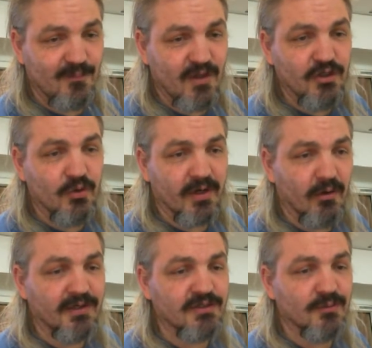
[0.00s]
you are
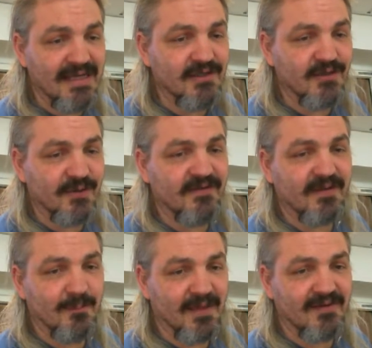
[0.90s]
going to increase
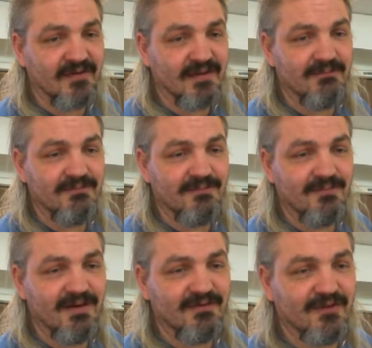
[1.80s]
complexity,
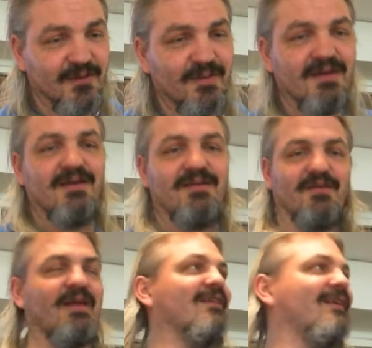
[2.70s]
right? So
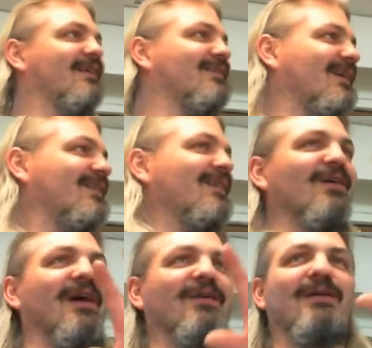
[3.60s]
that's the
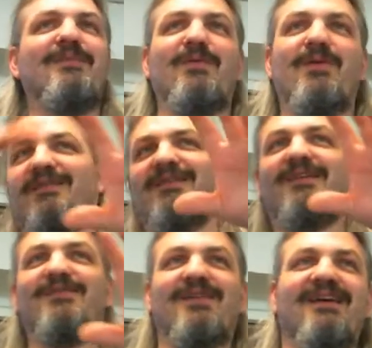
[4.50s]
diagram there where it
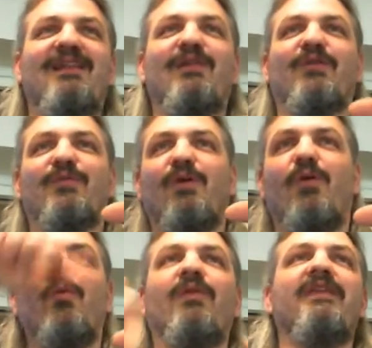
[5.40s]
kind of looks for
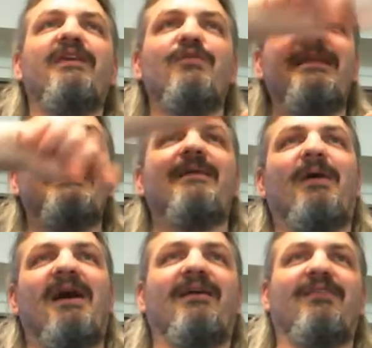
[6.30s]
all of the unique
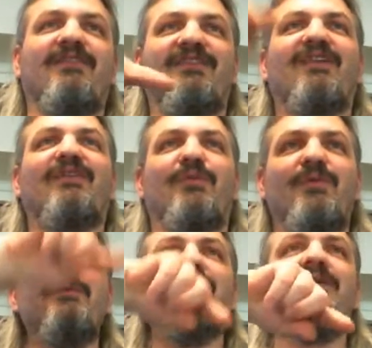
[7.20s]
paths
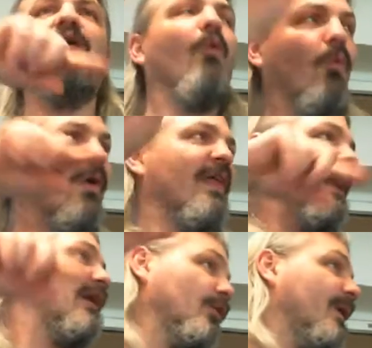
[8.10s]
through
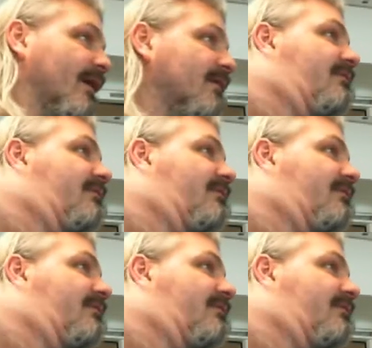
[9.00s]
without looping.